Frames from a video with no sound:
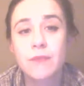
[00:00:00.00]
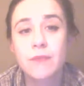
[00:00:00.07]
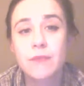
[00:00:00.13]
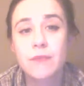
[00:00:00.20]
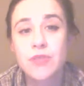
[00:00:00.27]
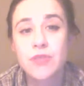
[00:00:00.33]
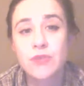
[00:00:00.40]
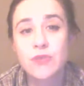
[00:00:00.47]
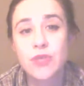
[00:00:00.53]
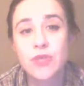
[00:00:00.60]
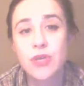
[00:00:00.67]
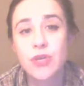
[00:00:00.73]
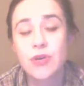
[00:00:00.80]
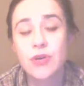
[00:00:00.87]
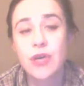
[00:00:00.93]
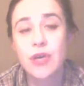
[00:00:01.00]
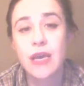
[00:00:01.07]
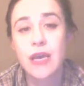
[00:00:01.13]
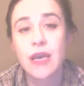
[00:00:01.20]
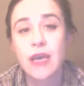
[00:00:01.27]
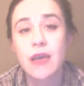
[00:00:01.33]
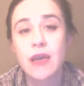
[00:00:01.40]
Social
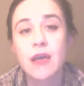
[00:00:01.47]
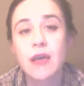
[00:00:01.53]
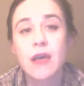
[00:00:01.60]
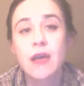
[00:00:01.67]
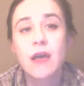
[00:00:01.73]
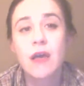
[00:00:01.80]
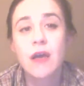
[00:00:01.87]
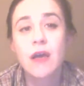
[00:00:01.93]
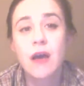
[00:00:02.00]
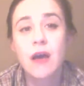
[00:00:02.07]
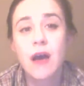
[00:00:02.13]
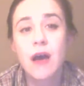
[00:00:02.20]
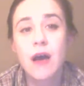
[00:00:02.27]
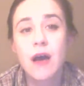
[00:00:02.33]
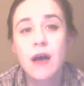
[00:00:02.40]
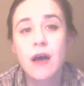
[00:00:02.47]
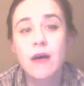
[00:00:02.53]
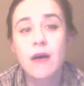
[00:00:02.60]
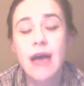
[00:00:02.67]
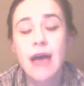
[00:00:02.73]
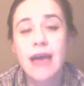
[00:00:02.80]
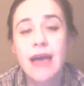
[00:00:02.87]
Security.
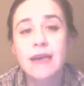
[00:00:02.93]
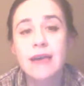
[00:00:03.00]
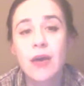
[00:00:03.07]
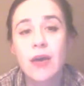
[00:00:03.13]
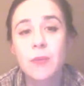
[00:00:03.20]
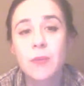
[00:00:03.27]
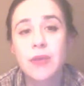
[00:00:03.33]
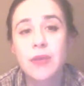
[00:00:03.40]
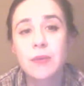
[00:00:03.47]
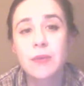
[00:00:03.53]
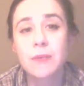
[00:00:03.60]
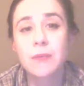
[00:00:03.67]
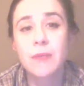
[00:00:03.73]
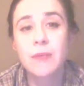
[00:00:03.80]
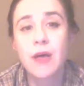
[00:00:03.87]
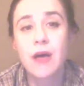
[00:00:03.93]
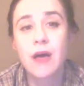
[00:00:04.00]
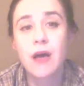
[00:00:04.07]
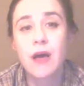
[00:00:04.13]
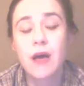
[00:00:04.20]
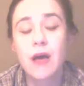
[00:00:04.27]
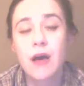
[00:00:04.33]
I had to help him
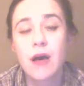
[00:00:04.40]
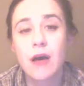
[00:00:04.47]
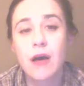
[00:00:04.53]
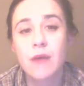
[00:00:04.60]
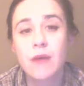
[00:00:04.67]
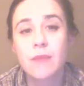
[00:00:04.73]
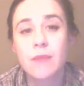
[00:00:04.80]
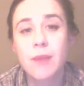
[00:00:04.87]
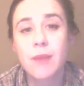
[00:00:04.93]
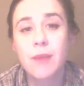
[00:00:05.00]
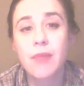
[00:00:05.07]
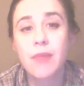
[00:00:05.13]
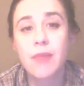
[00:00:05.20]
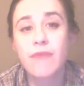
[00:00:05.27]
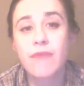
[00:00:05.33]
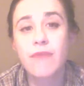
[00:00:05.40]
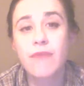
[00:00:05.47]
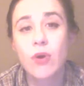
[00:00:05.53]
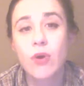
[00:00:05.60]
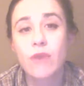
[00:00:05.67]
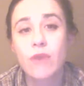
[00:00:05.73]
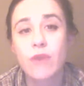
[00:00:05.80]
apply
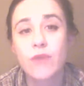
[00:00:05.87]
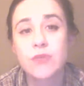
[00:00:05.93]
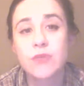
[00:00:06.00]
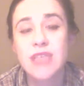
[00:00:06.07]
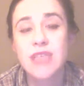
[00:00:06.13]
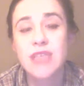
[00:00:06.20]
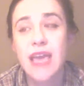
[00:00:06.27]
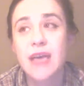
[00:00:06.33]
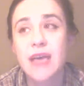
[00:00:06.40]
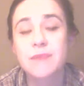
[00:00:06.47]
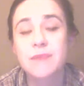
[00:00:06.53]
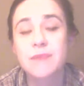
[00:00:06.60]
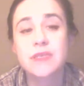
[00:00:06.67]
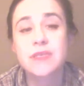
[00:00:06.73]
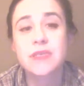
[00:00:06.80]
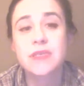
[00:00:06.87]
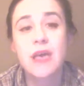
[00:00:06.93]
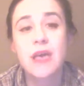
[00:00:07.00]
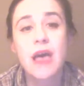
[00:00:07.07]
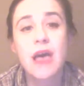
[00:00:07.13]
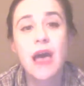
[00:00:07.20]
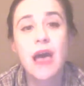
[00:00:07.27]
for food stamps.
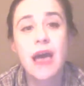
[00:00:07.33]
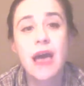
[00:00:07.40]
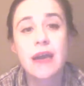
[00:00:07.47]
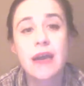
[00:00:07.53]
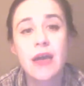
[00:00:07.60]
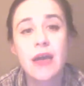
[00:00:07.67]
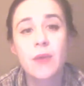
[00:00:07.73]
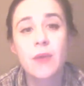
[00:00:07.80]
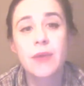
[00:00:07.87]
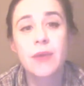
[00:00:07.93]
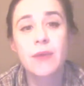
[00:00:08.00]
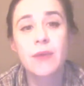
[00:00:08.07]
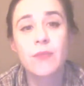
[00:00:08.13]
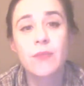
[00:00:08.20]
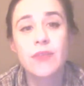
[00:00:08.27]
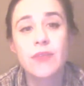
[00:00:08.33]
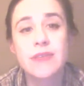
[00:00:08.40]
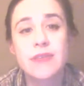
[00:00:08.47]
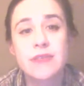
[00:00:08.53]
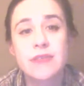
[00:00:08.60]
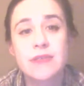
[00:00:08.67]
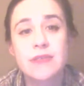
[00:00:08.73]
I had to help him with
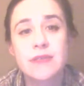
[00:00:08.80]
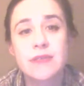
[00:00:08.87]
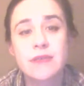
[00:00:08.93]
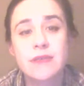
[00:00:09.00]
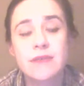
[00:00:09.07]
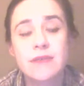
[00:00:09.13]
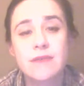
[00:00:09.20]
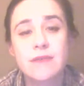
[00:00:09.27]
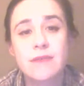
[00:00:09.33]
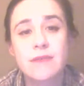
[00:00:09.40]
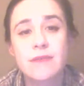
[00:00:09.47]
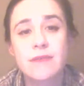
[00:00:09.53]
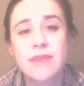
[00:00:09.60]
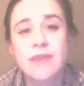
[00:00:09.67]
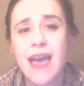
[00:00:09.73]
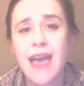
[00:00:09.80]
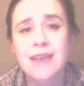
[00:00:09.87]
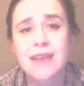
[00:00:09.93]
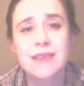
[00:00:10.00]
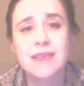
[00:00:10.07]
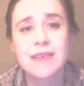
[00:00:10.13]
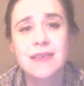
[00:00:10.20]
his
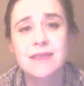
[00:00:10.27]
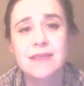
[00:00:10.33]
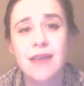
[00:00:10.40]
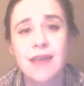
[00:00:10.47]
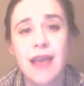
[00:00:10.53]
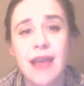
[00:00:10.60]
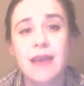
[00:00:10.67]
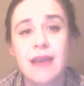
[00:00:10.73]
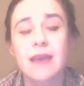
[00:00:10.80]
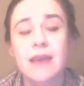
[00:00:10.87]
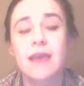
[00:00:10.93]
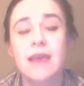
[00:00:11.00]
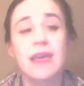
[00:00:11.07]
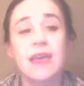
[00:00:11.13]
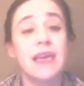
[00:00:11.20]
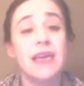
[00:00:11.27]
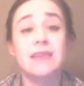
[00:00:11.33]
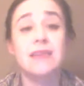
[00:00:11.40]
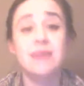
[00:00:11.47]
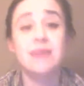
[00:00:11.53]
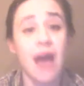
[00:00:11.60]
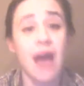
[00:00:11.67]
taxes. Like, he
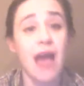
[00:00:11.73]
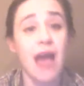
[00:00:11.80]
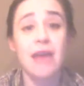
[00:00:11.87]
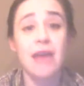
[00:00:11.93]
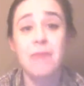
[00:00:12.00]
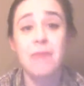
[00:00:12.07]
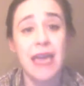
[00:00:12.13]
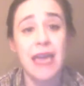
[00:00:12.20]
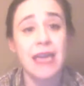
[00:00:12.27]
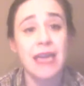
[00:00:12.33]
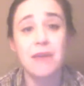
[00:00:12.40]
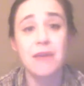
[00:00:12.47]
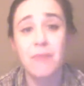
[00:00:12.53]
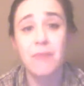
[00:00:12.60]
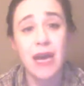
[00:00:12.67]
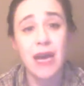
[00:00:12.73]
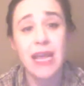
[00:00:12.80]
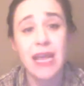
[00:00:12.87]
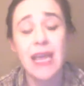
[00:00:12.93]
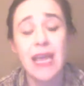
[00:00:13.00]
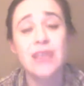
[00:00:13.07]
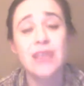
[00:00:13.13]
is not making
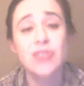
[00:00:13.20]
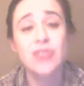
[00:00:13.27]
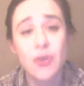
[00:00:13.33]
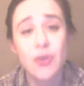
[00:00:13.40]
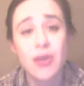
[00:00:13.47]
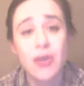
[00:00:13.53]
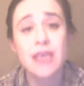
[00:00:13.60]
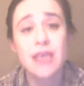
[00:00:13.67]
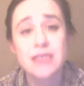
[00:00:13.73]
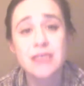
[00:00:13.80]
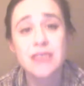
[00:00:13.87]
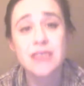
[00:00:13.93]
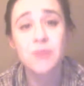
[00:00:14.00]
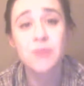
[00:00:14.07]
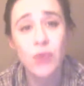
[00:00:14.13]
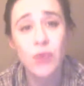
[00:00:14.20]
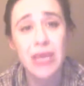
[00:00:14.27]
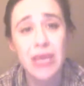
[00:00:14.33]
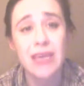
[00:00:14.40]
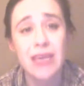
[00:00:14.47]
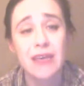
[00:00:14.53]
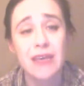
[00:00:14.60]
money, and Jonah is
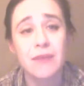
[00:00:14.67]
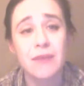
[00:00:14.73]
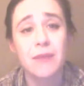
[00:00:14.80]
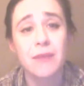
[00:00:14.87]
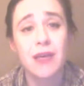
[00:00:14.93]
exploiting him.